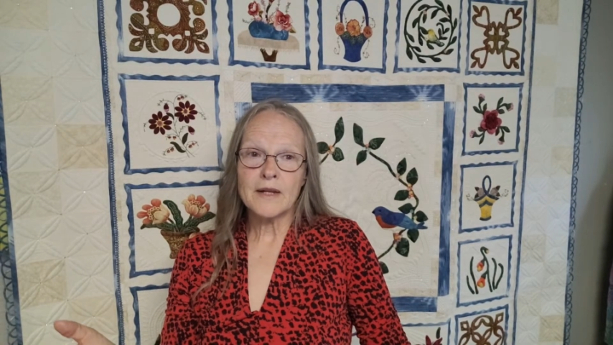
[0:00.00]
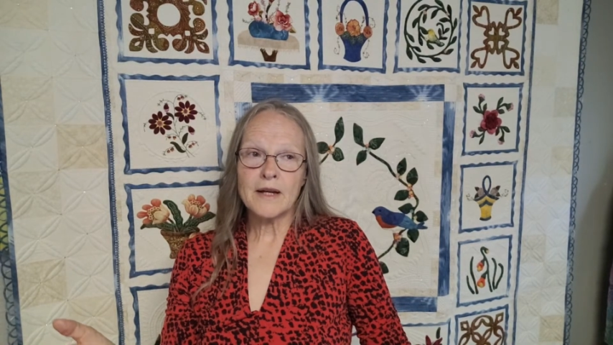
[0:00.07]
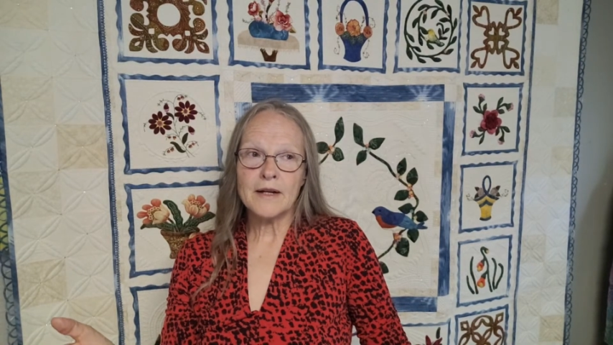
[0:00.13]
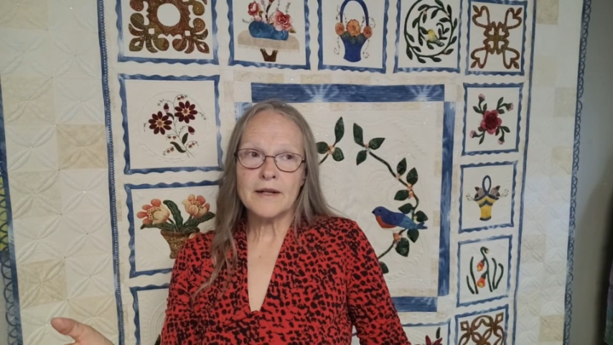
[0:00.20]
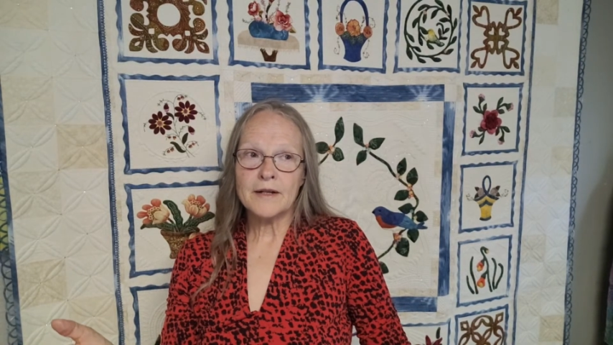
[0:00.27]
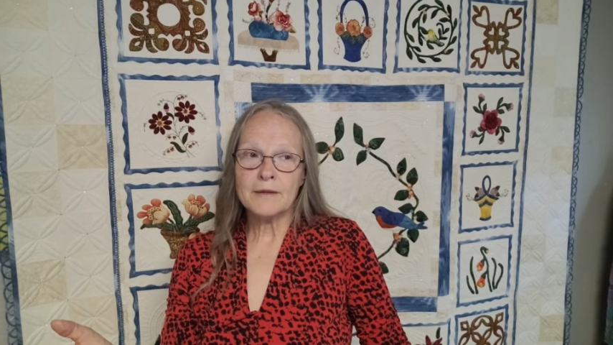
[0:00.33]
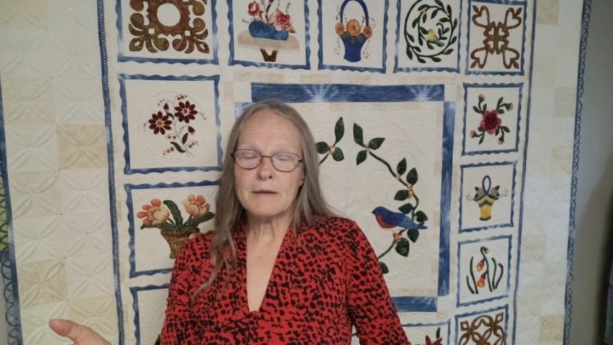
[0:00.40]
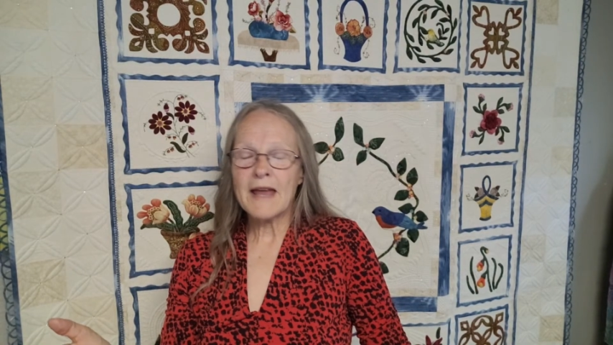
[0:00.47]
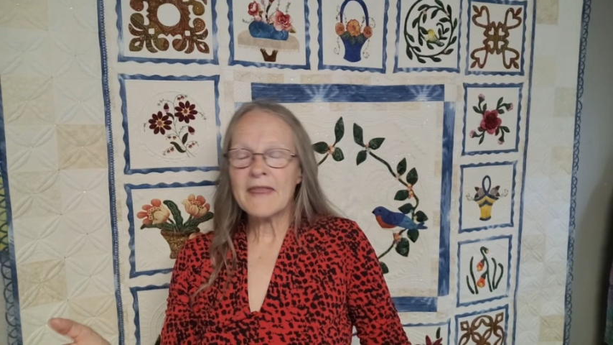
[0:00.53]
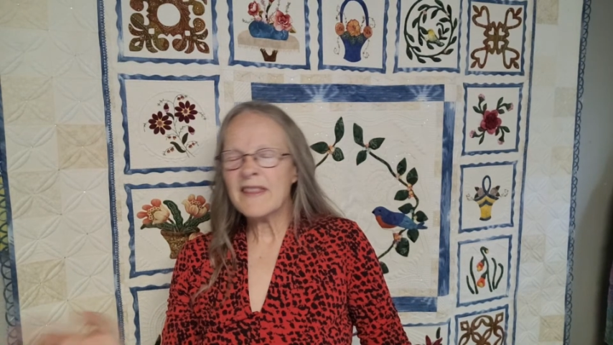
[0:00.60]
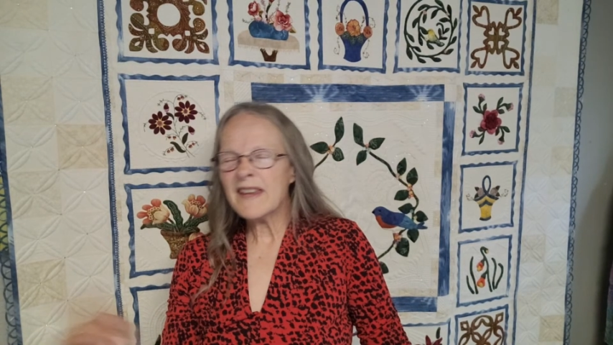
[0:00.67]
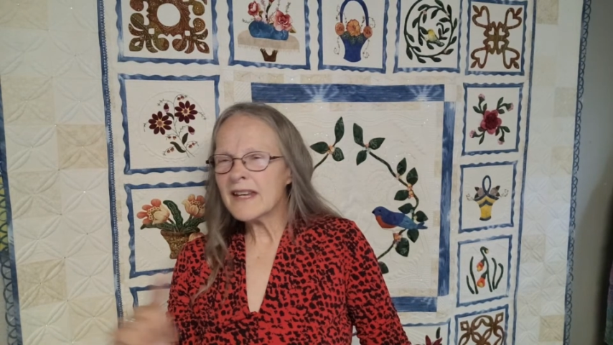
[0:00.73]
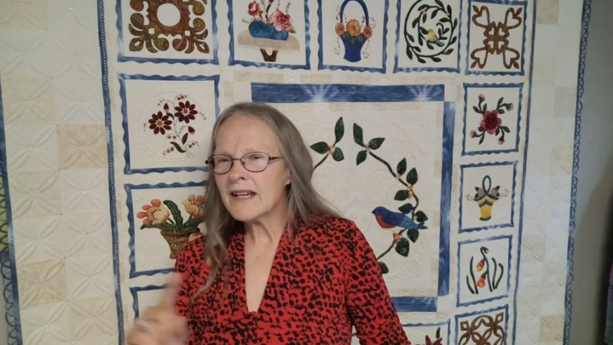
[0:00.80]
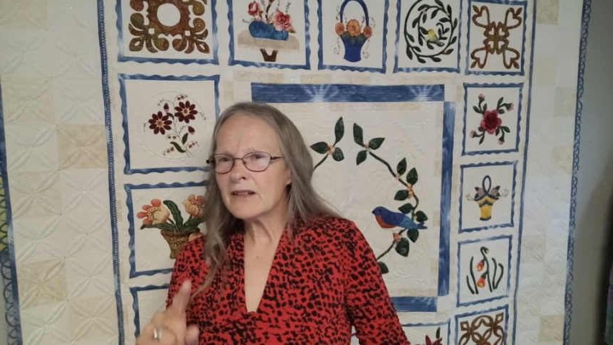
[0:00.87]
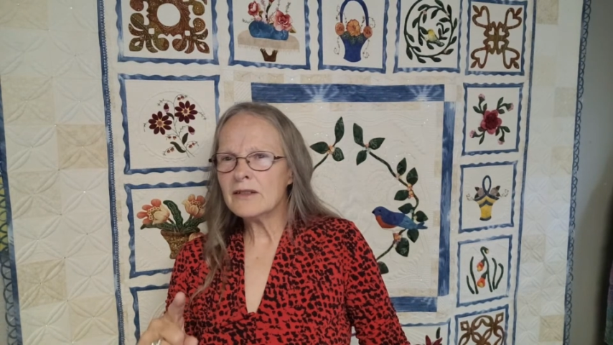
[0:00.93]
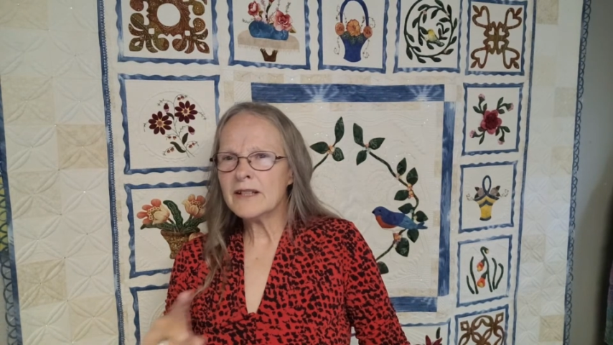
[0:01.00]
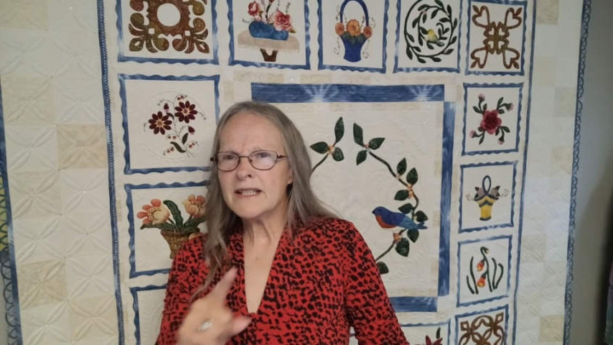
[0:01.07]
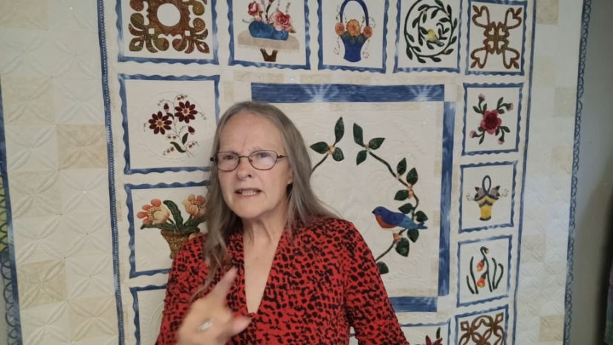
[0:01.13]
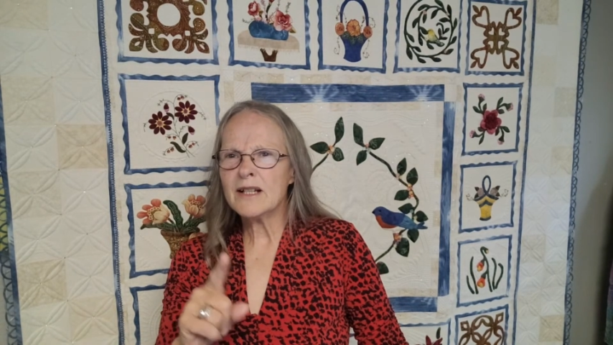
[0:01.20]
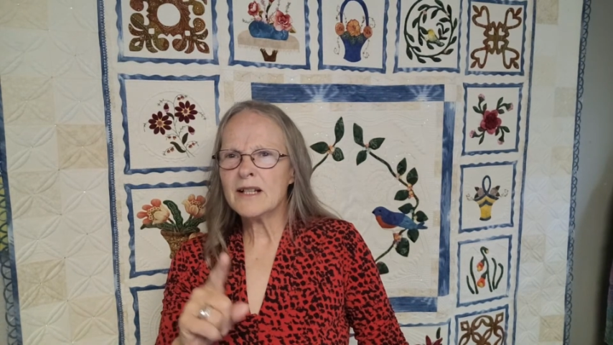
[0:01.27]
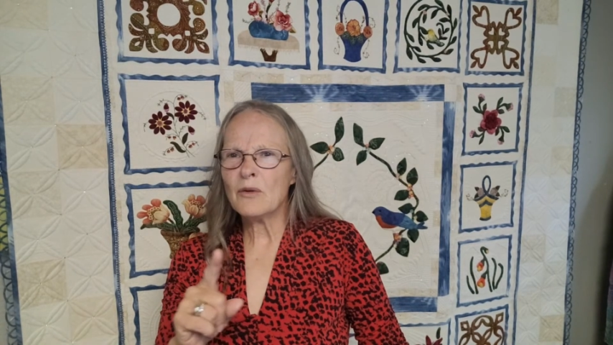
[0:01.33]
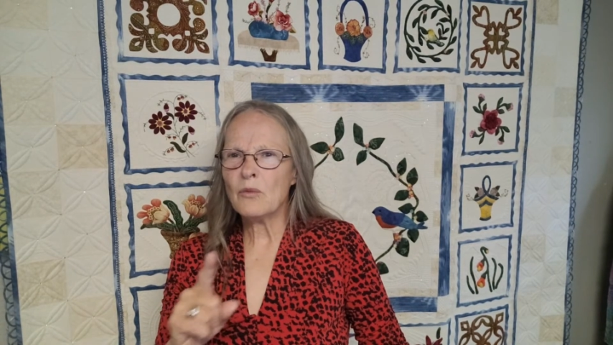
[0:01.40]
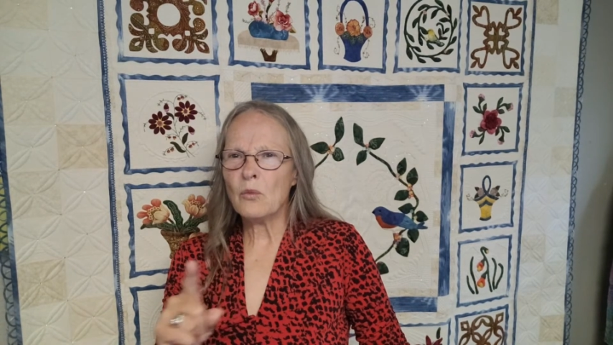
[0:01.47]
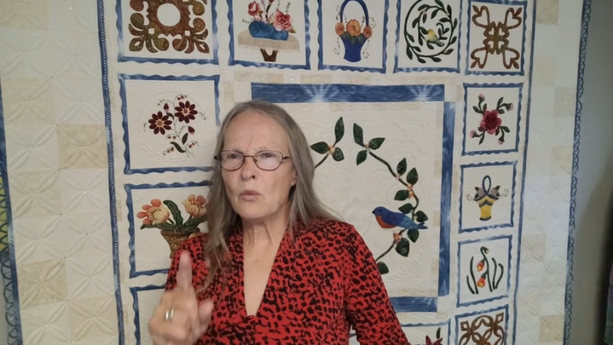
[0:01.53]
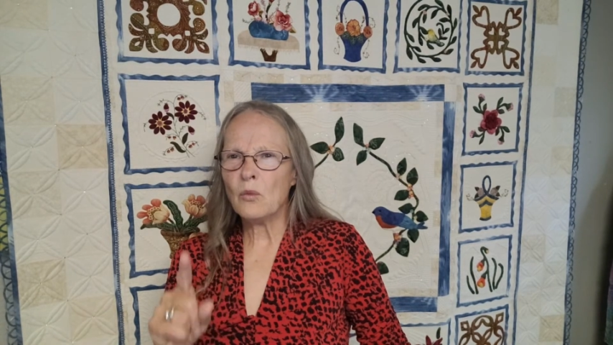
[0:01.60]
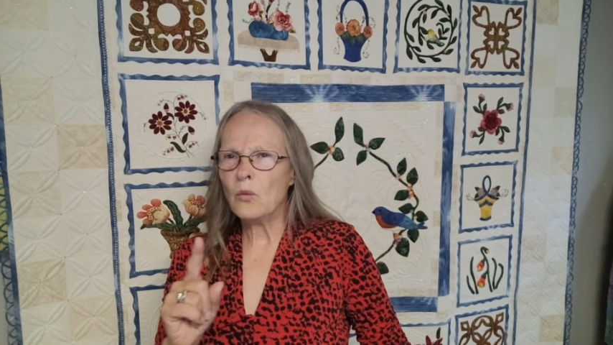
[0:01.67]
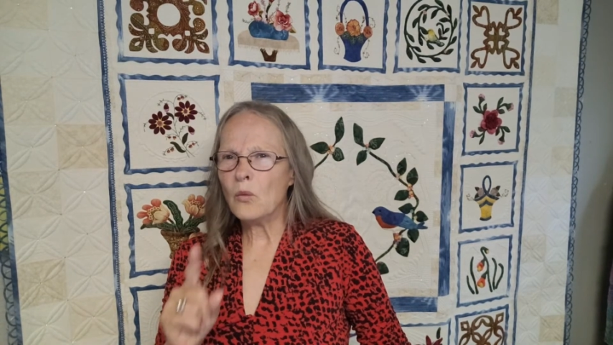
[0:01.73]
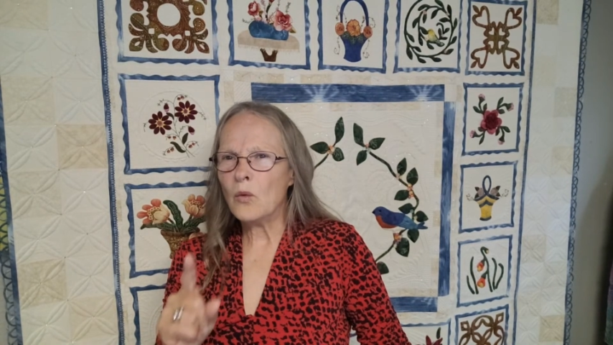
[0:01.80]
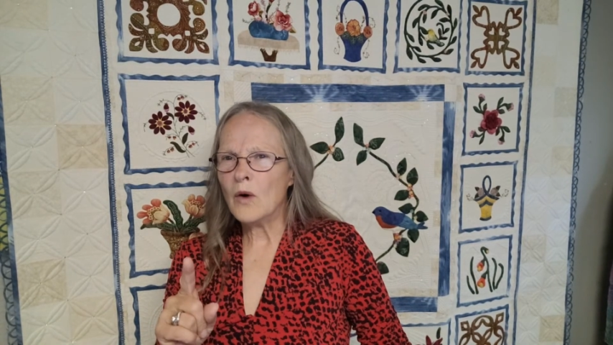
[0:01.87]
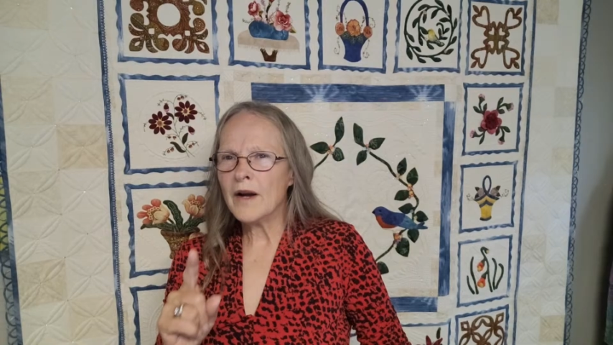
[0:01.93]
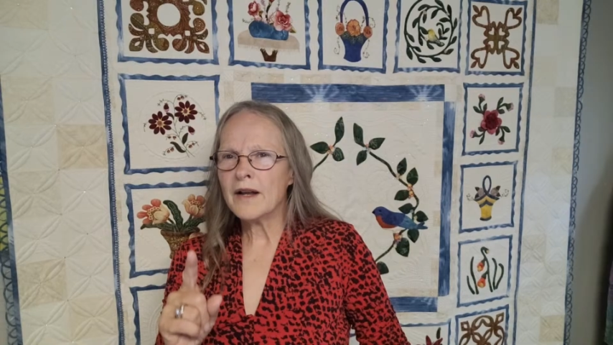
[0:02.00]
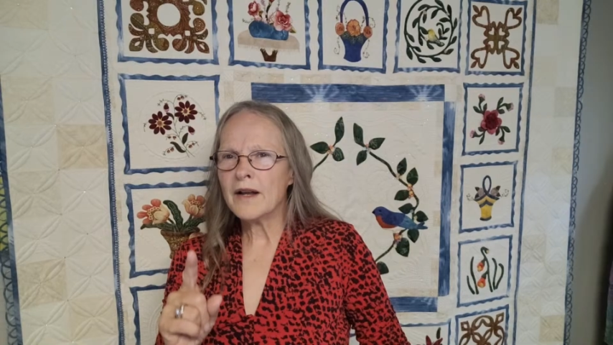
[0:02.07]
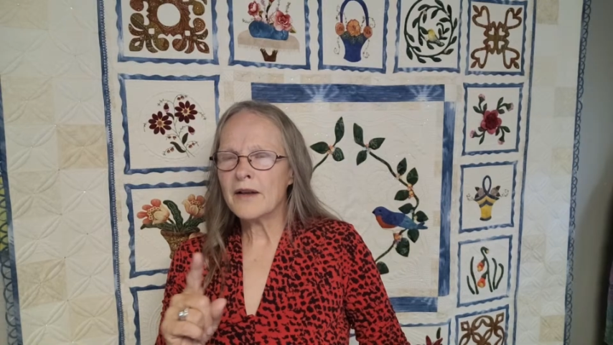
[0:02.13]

I think I only did it one